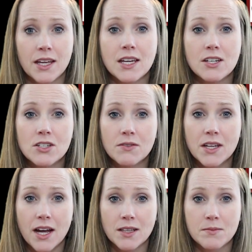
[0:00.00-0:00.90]
Each of
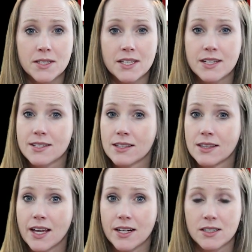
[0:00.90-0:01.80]
the elements is
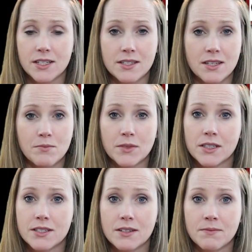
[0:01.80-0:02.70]
layered in
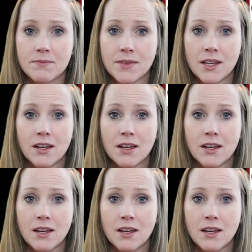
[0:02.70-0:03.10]
symbolism.